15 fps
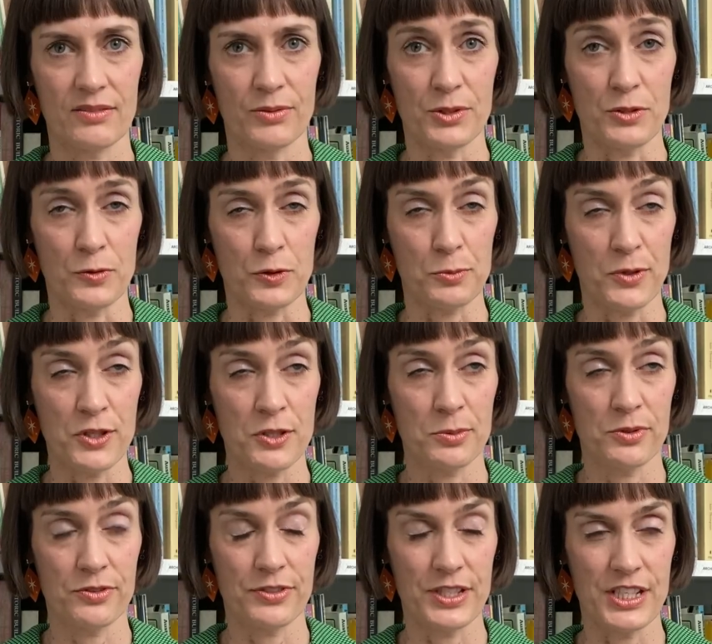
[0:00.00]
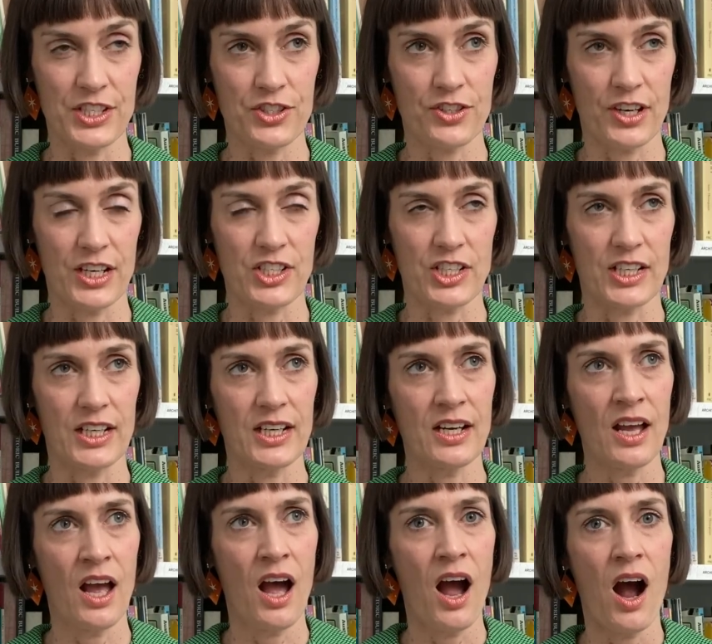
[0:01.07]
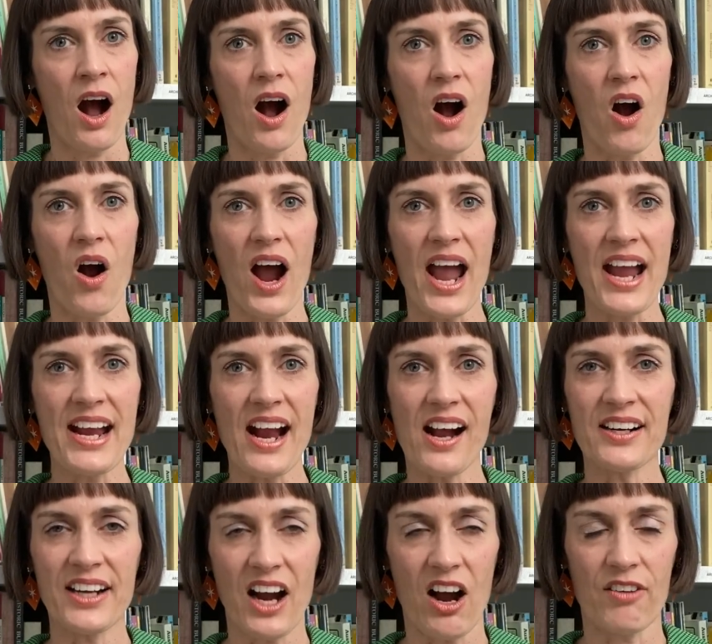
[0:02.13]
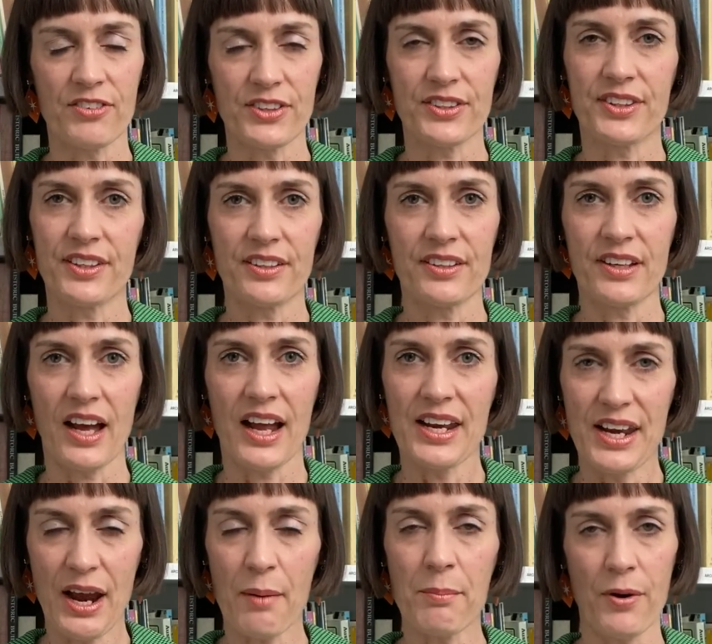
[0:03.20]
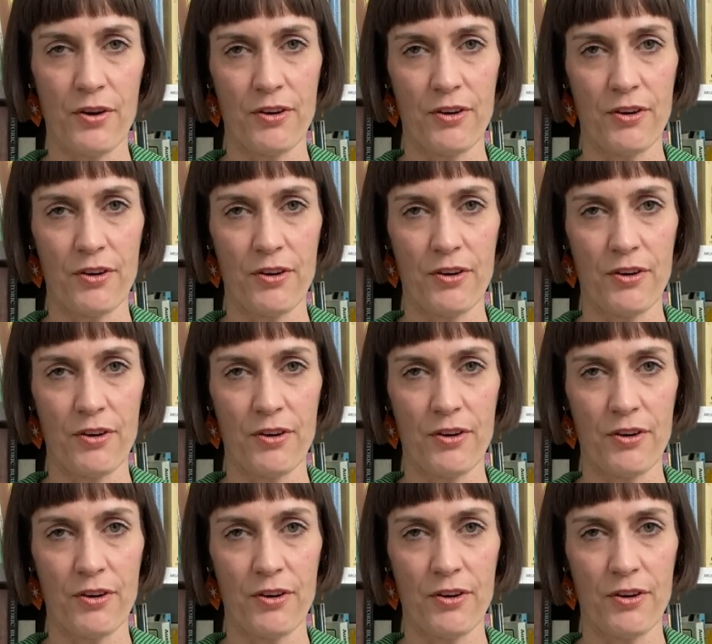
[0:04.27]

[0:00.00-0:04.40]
was responsible for this tragedy, I uncovered a number